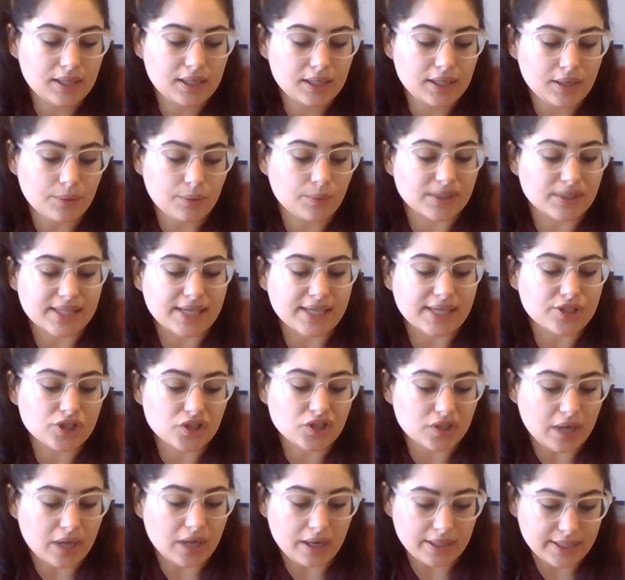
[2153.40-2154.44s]
was I just
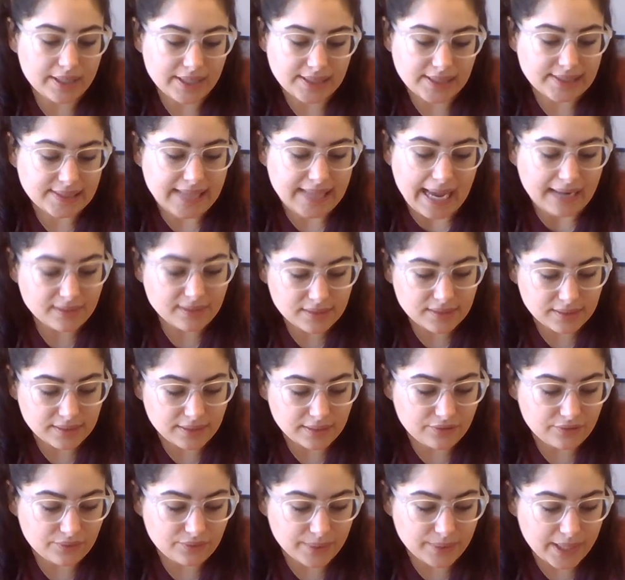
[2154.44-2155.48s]
not exact
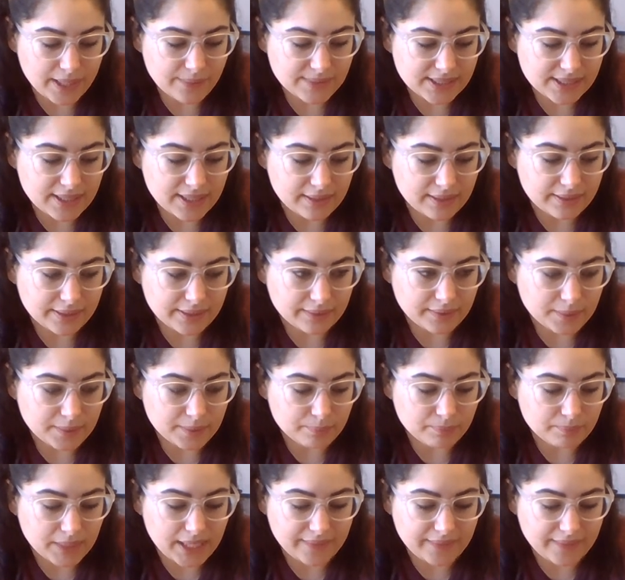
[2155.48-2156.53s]
enough when I was cutting them?
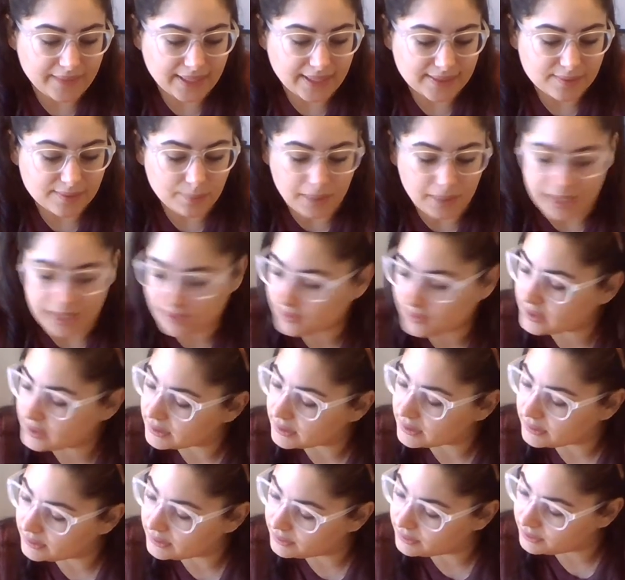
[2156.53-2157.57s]
And that's why there's a
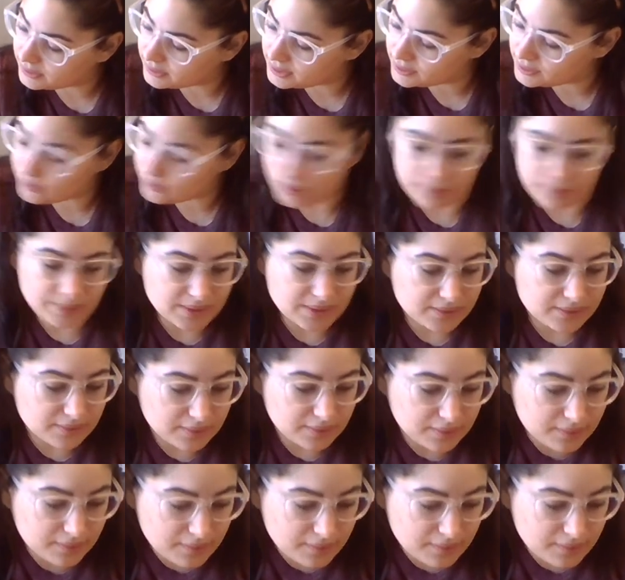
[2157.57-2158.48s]
little discrepancy.